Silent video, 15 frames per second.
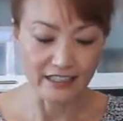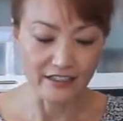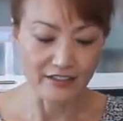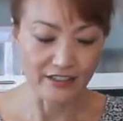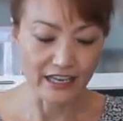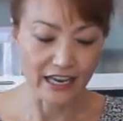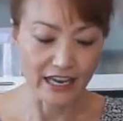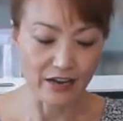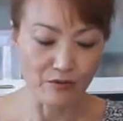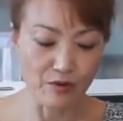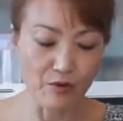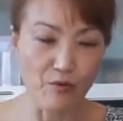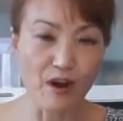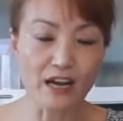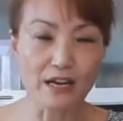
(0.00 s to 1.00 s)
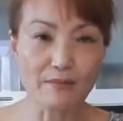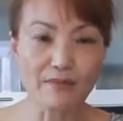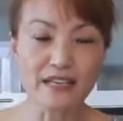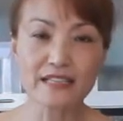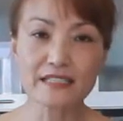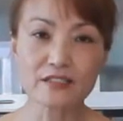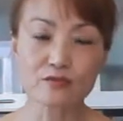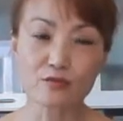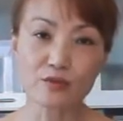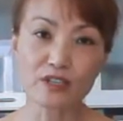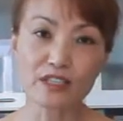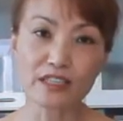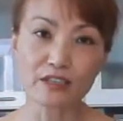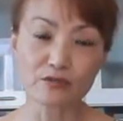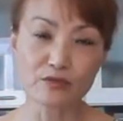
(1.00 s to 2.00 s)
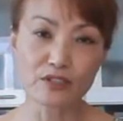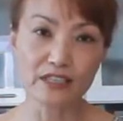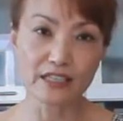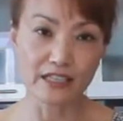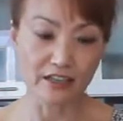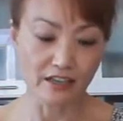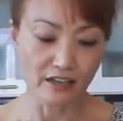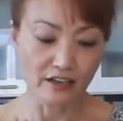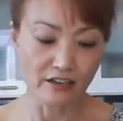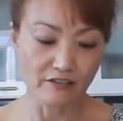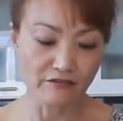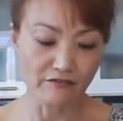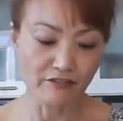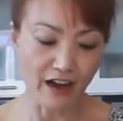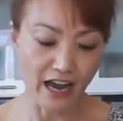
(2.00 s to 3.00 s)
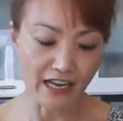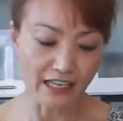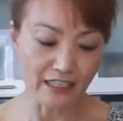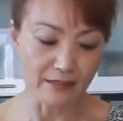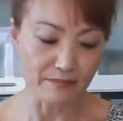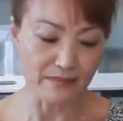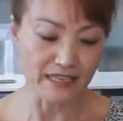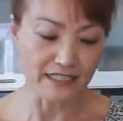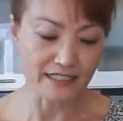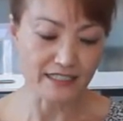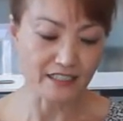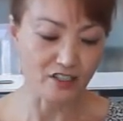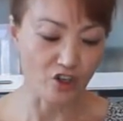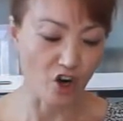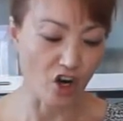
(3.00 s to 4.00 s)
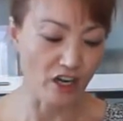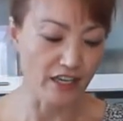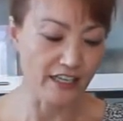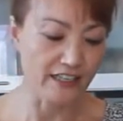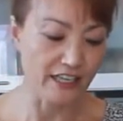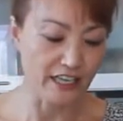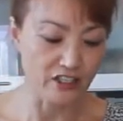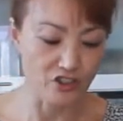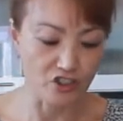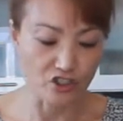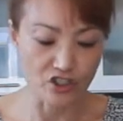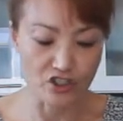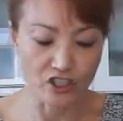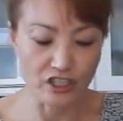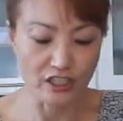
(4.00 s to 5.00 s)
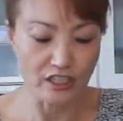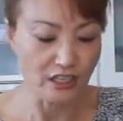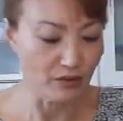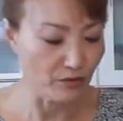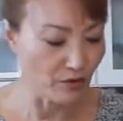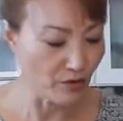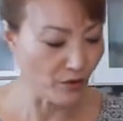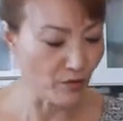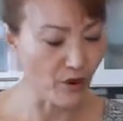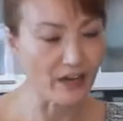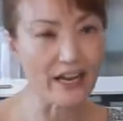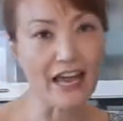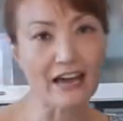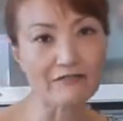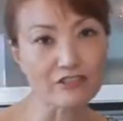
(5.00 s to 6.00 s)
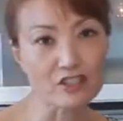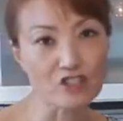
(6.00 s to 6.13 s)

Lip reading: Okay, we want to mince really fine minced garlic and ginger. We don't want to have a